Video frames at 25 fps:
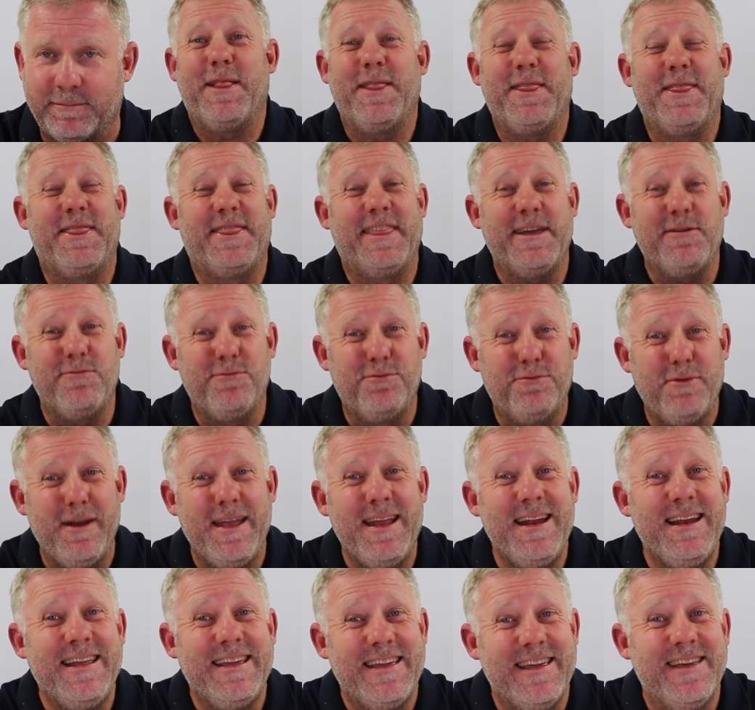There
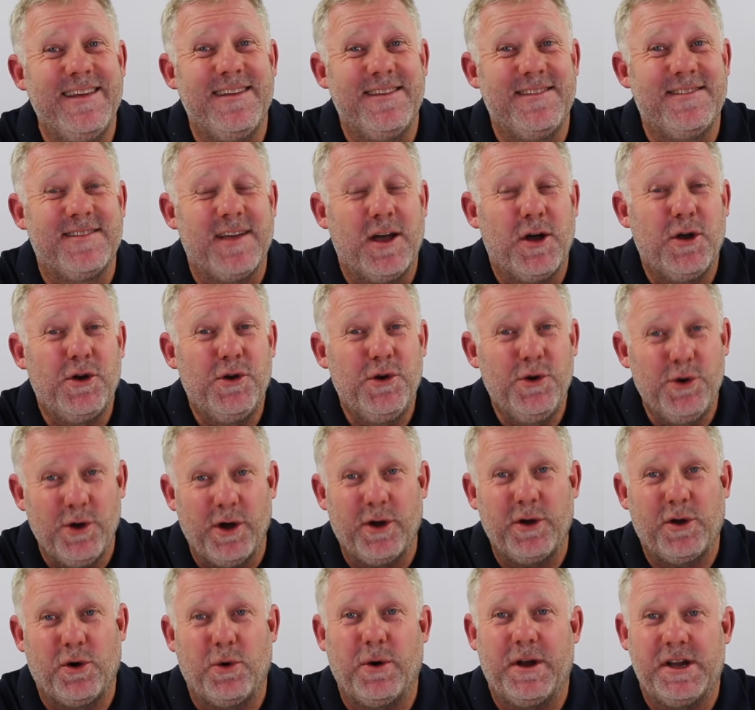really is
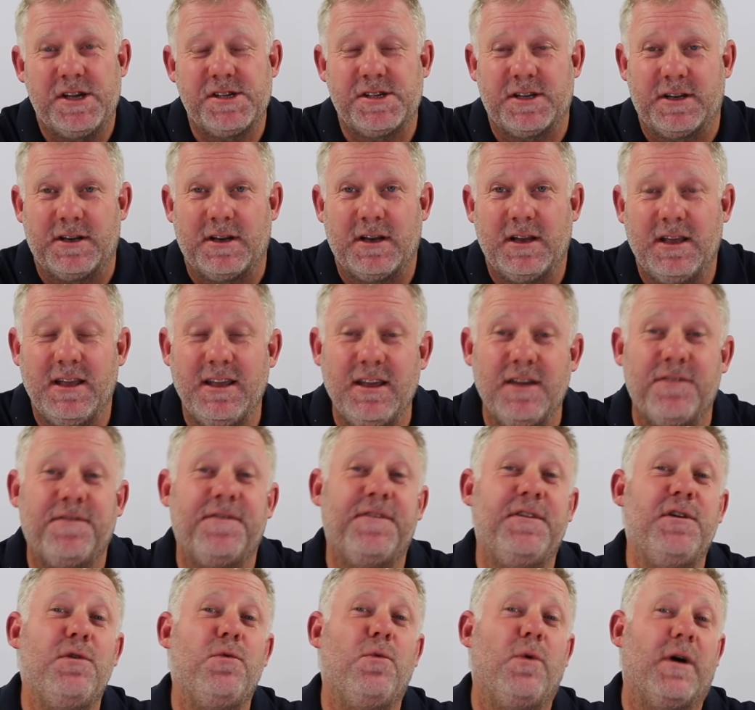no question.
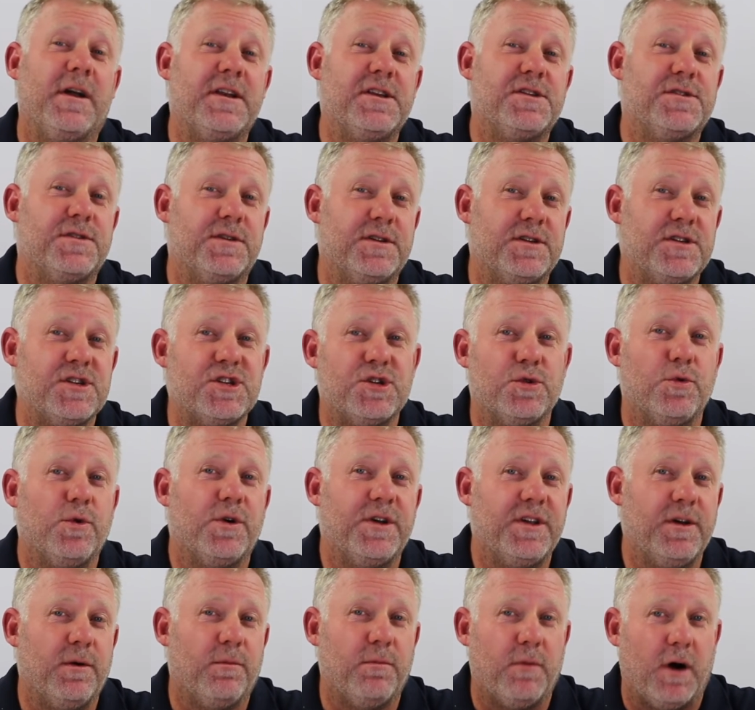If you want to
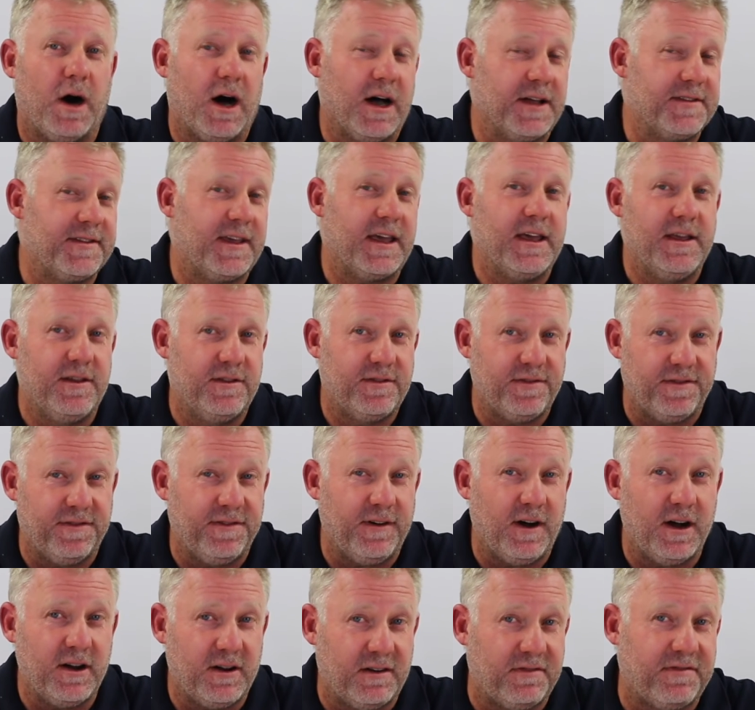ensure your mask is
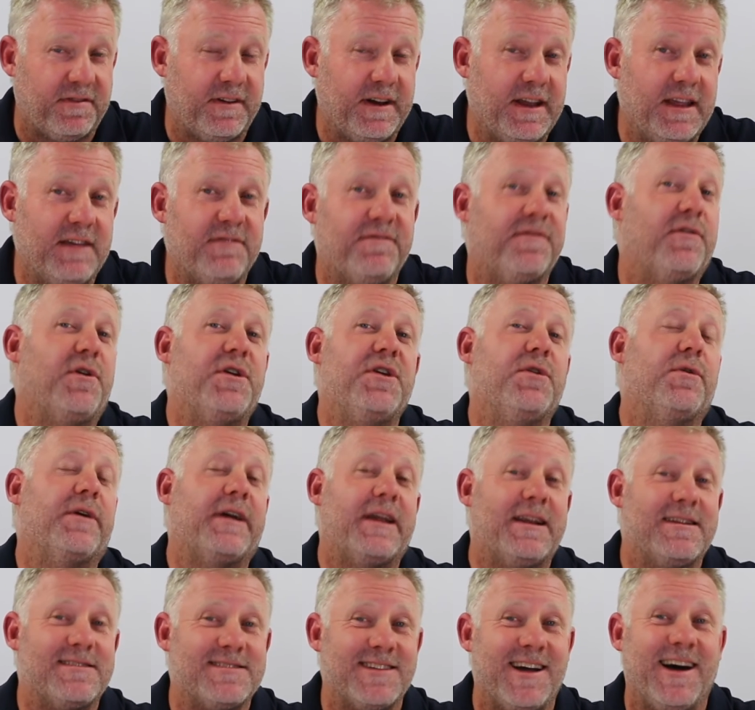fog-free for your
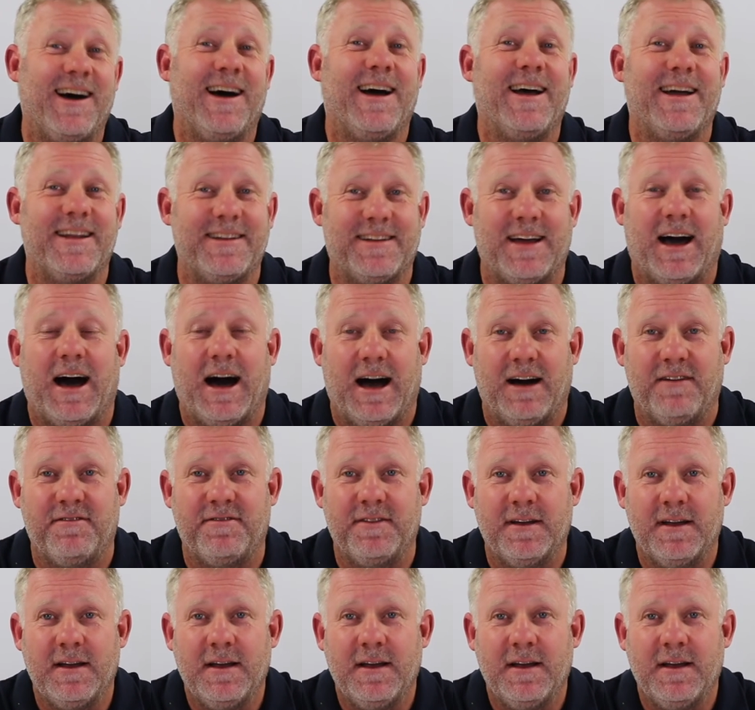entire dive,